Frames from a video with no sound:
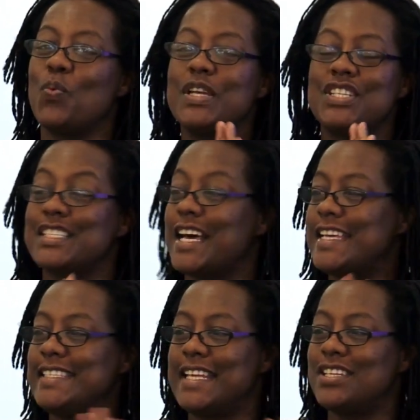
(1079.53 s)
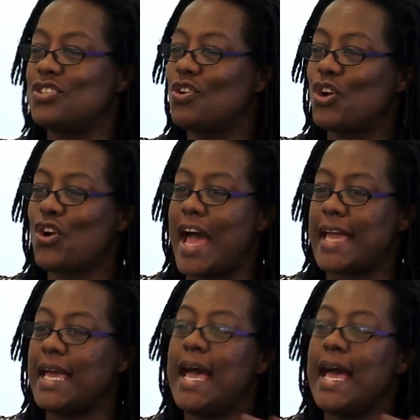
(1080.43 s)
which is at EastEnders on Crack.